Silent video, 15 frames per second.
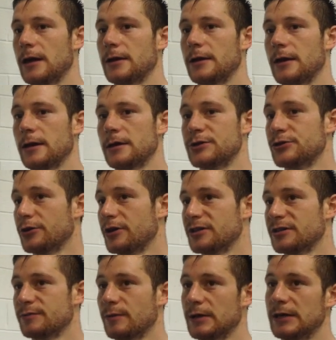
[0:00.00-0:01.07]
and uh, saw
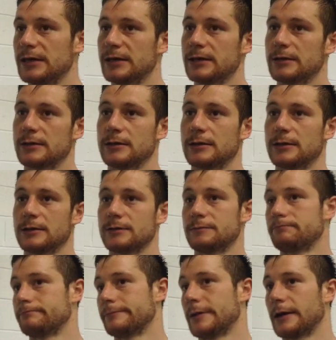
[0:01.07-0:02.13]
us play, and uh,
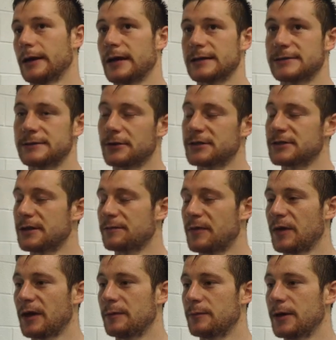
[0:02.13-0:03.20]
I guess saw
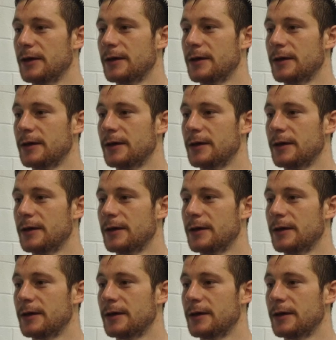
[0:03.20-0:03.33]
something in me.